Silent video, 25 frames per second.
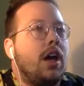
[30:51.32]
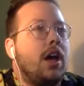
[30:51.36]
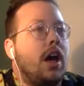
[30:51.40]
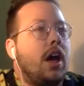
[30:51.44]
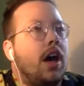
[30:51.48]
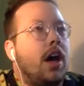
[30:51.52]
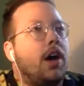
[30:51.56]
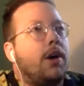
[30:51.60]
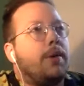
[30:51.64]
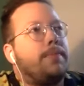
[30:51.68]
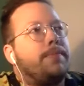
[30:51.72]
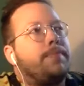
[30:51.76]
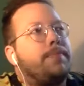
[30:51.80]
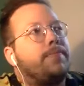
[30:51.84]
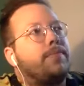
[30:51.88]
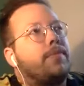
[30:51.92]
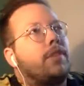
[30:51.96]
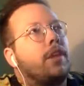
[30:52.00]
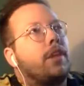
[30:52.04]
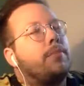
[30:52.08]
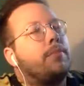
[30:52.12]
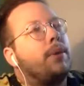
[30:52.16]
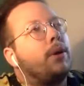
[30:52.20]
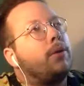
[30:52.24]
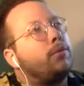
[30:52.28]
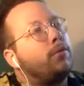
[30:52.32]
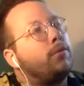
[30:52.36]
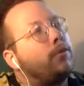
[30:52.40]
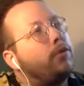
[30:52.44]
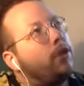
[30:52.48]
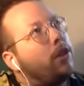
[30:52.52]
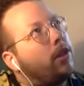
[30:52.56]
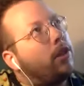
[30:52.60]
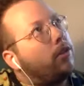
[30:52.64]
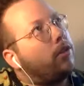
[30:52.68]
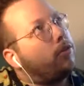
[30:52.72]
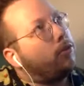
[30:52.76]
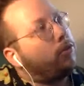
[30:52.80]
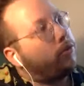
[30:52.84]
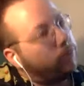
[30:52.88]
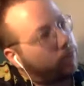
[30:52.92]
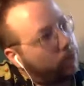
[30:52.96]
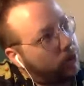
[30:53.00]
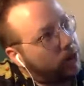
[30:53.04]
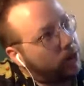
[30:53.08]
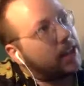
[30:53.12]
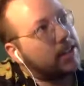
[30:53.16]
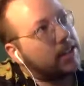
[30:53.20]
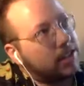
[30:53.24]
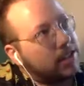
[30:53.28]
Um, but
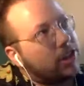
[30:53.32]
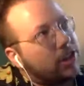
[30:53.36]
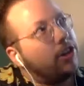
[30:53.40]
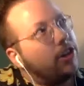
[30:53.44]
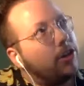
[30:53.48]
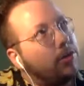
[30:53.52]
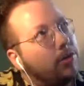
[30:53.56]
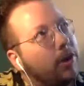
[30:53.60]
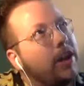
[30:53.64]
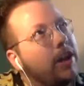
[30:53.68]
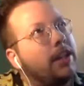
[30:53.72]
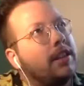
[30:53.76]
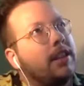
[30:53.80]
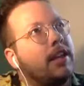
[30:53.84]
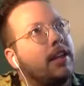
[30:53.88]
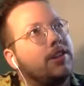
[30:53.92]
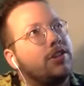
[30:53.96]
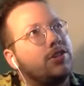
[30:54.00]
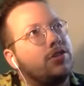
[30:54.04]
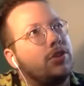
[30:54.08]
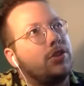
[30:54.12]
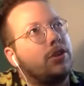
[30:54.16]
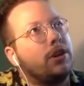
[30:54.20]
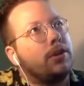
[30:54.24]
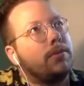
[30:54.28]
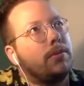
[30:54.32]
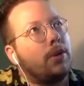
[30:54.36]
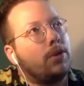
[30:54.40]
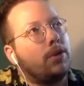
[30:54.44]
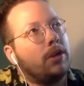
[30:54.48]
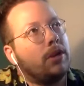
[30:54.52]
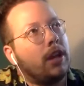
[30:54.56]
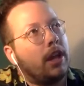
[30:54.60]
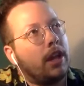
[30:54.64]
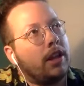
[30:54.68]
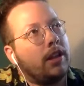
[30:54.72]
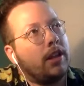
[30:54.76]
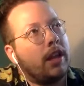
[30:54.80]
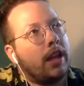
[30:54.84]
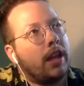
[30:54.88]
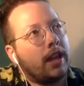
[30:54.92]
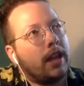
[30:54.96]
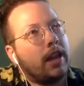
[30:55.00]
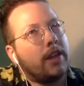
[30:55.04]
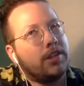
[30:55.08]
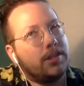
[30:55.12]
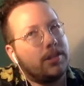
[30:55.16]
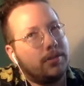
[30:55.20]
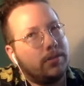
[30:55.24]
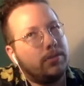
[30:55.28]
when I started writing that story, mo- and like
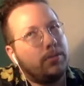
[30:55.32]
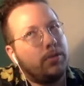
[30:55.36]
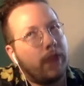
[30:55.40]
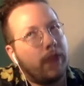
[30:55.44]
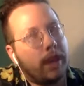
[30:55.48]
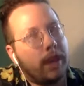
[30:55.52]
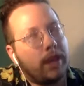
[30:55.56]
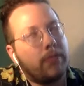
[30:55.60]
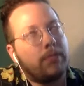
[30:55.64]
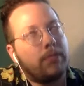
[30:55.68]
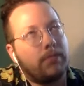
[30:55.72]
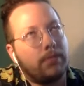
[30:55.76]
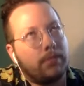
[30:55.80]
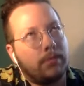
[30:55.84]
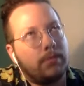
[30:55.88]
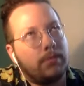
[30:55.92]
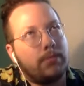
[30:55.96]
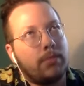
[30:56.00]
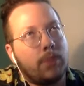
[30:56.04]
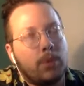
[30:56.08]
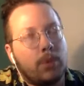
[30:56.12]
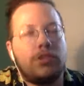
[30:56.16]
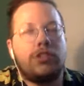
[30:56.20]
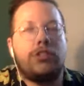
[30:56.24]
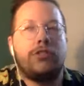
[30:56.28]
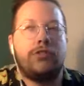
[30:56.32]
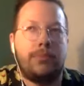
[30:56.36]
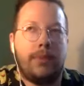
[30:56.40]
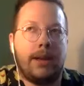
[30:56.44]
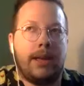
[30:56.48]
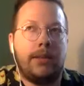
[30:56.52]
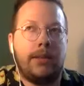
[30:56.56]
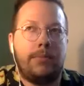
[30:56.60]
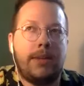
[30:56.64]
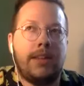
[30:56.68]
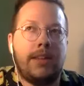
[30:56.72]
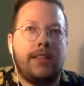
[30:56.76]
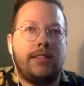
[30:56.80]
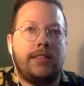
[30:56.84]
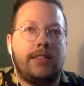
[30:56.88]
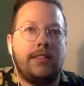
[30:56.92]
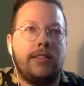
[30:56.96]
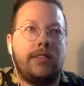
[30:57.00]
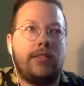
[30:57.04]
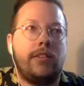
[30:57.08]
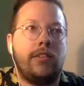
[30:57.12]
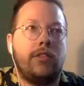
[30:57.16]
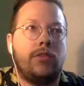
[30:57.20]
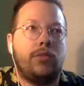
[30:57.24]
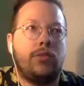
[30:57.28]
I write most of my
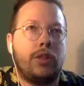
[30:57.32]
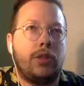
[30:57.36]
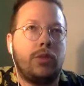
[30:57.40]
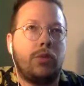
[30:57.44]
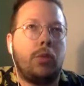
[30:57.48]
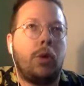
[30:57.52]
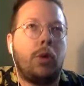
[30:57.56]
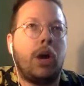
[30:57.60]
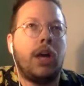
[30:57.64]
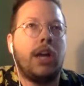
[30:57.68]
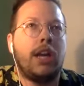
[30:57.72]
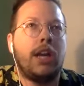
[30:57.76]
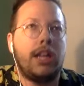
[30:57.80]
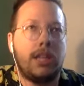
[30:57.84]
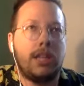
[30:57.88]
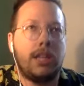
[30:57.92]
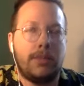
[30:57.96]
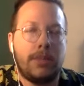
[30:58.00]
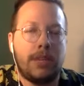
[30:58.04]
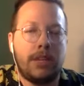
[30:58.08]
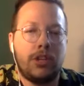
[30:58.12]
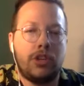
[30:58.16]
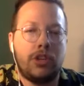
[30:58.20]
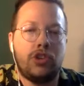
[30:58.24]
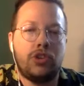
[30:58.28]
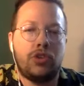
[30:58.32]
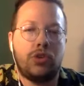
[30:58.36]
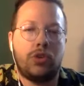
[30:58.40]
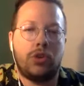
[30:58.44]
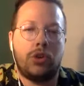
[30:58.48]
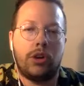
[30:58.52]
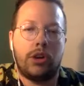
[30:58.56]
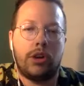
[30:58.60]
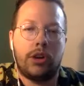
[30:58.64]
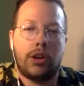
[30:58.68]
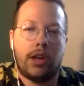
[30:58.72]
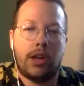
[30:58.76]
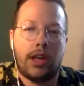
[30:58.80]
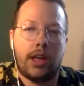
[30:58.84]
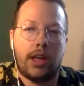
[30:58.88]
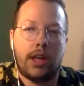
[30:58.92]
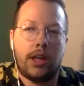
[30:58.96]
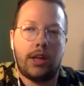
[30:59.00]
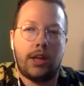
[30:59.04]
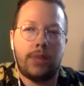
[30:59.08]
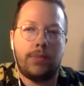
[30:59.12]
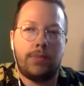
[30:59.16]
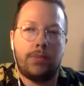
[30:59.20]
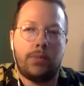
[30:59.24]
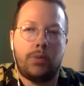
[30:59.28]
pieces is with one image or
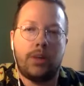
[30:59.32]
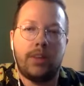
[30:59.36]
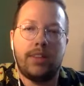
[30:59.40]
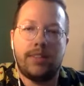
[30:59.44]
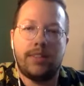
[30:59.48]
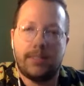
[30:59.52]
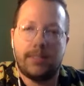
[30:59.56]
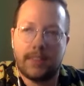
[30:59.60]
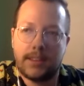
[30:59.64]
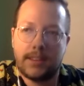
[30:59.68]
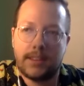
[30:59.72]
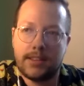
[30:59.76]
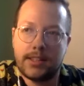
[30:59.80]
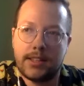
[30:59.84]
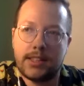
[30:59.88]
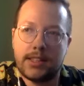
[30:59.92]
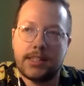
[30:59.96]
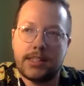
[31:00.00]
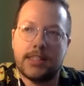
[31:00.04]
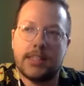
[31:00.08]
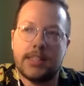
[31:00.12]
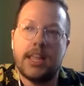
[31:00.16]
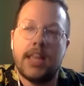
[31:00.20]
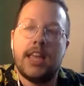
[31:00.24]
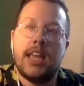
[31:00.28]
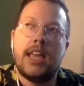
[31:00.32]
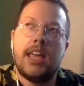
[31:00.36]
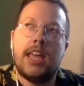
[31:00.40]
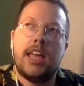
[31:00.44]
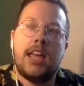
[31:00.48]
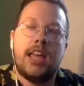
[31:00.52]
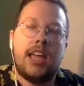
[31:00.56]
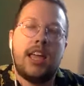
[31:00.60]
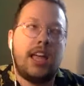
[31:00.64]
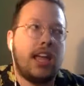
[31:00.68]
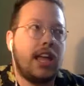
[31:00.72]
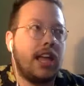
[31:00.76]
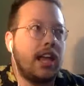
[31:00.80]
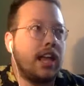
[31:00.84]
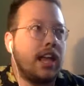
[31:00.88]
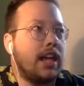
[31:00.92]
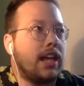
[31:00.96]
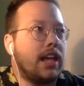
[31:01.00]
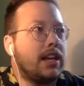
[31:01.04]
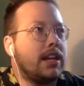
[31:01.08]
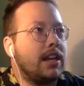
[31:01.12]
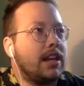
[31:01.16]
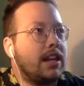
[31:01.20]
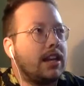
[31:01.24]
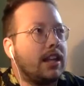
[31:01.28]
uh, one sentence.
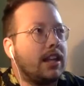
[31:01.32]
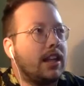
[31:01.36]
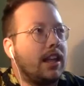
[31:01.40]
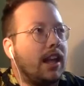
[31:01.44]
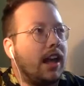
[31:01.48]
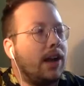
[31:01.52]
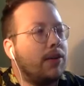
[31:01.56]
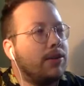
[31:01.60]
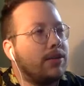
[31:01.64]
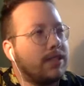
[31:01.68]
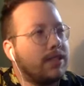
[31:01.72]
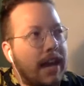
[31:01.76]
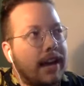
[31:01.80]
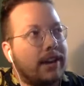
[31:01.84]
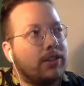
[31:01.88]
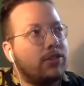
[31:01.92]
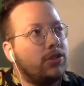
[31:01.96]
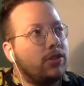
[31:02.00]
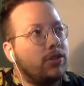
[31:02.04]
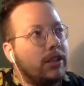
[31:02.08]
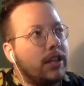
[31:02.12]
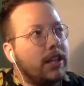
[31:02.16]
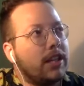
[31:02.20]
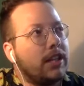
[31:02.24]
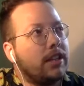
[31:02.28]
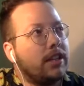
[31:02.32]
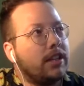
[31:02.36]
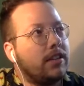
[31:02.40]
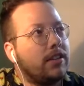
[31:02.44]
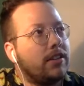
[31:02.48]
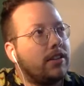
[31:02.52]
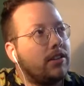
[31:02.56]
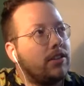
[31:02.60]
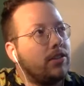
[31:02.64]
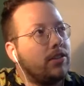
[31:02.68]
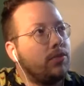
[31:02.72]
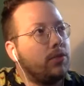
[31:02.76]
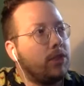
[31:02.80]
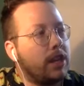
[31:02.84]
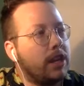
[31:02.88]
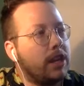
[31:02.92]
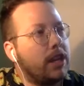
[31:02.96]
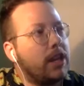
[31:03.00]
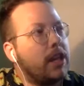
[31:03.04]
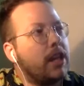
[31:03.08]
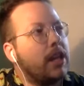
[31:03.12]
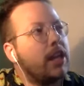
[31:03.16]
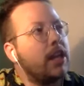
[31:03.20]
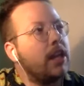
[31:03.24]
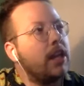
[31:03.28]
And I was actually
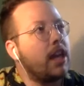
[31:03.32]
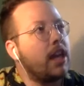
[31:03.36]
reading